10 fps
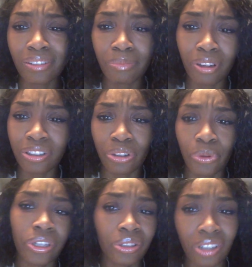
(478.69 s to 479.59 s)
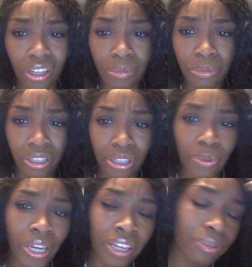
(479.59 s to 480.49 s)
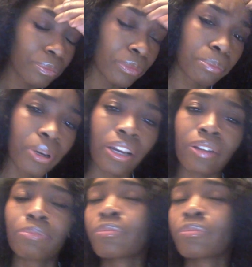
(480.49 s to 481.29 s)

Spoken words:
probably didn't know what he was talking about anyway, but